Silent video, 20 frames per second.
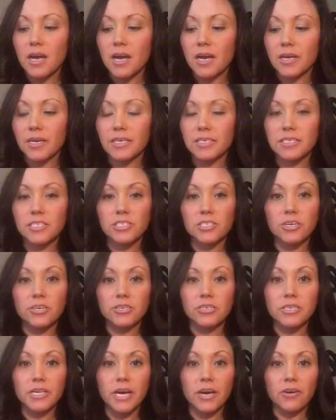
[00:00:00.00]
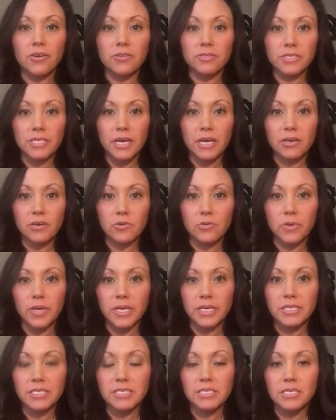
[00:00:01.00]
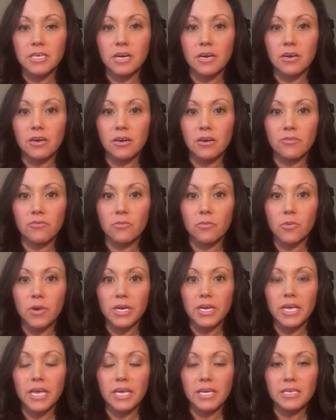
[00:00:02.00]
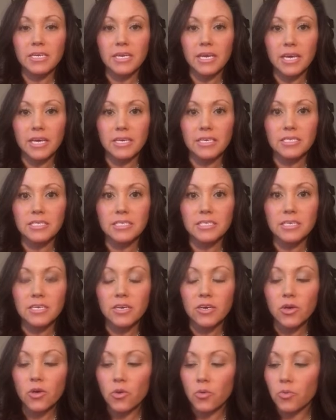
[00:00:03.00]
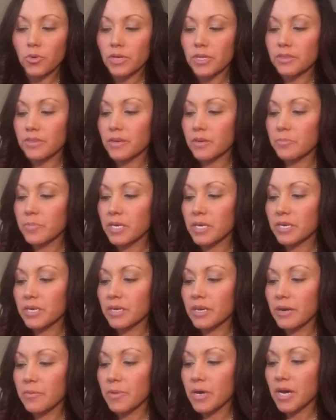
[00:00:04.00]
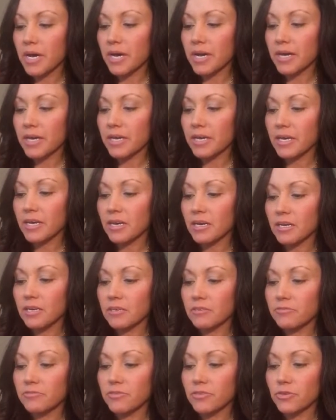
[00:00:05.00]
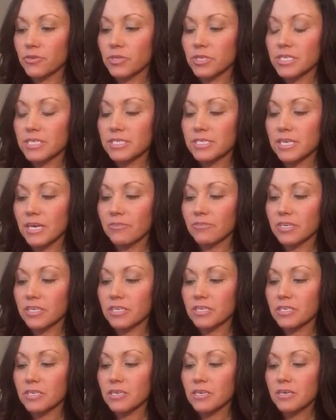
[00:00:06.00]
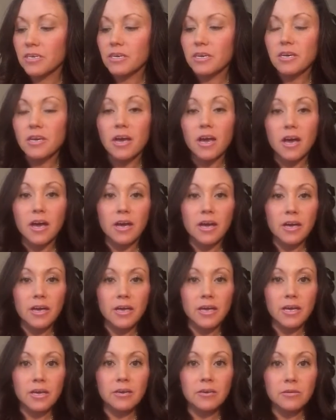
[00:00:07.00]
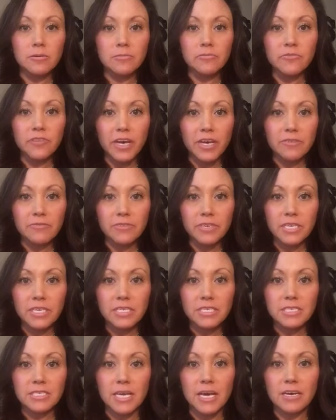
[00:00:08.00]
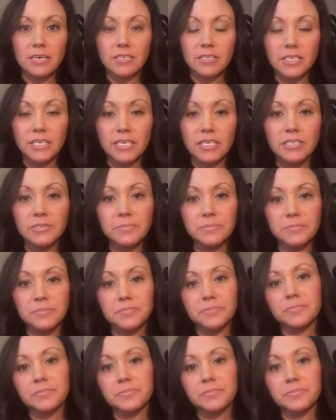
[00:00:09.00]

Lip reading: I started out at a weight of 188 with a BMI of 37. I am 5 feet exactly,